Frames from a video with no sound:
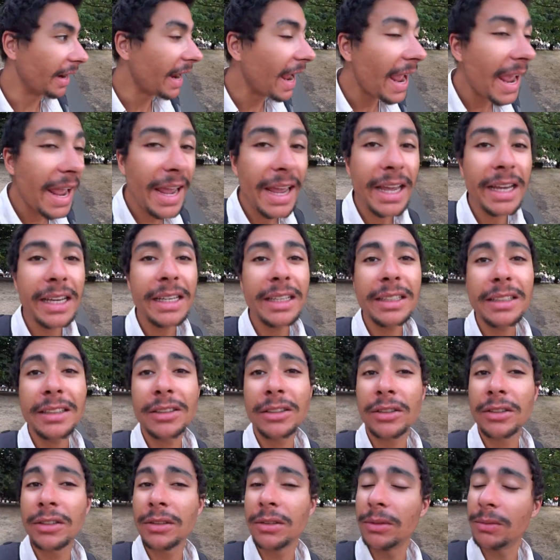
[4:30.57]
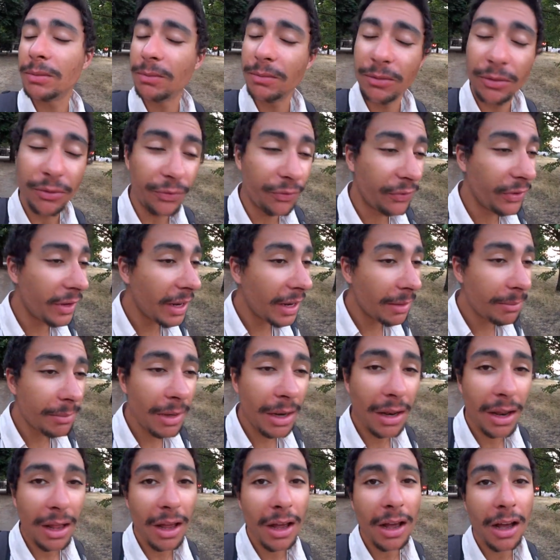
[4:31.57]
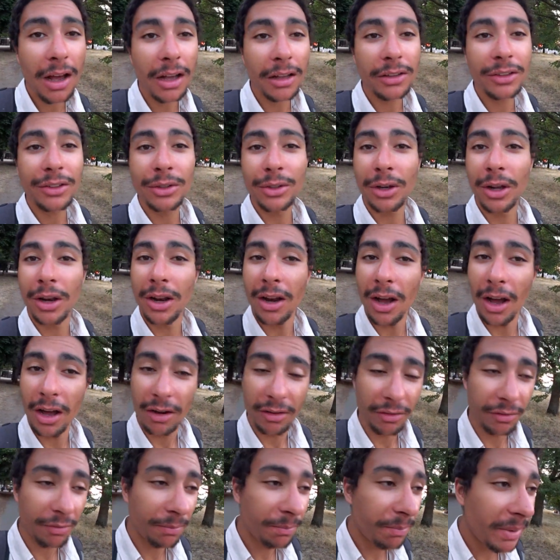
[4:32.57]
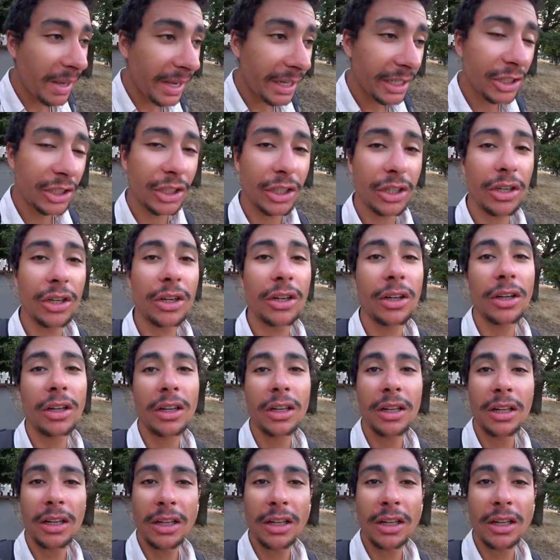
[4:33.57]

ate, filmed a lot, took a lot of pictures,